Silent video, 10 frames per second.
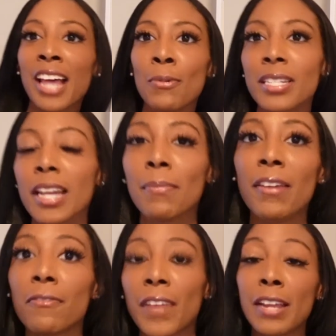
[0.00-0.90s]
that was like my
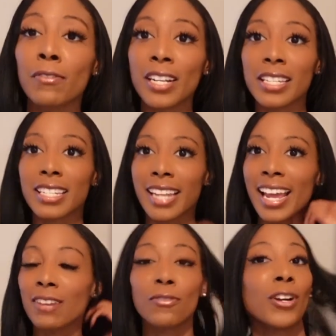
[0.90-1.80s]
favorite
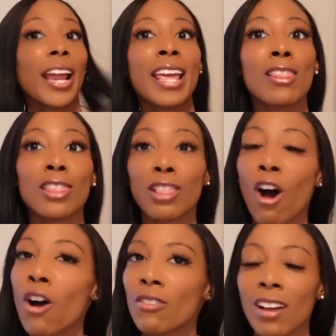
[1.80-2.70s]
scent for a
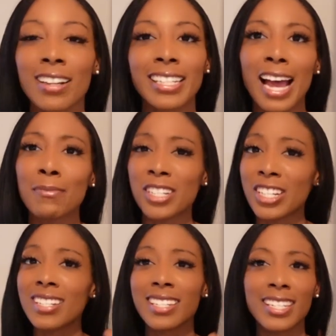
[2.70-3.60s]
long, long time.
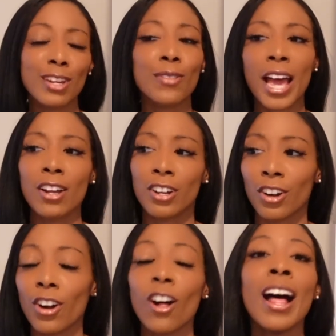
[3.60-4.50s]
She is still that
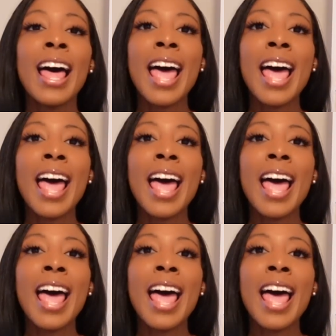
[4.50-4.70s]
girl.